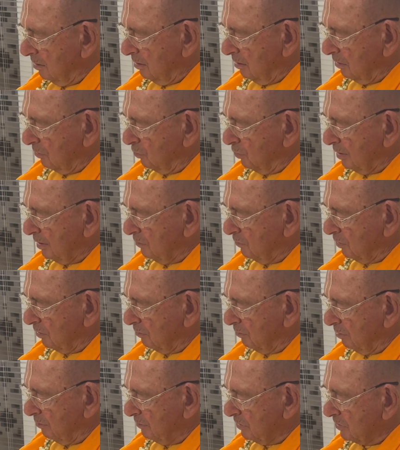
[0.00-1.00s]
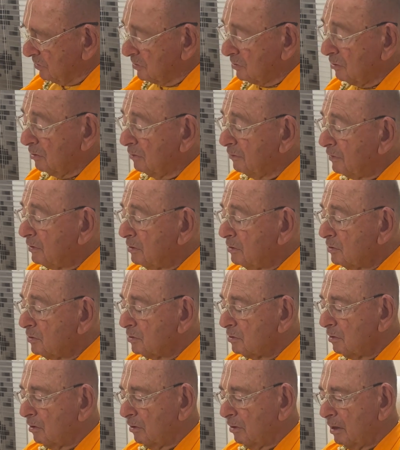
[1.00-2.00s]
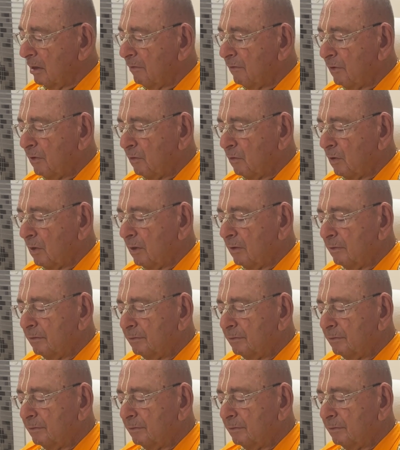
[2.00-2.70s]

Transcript: Queen Rukmini's servants are everywhere.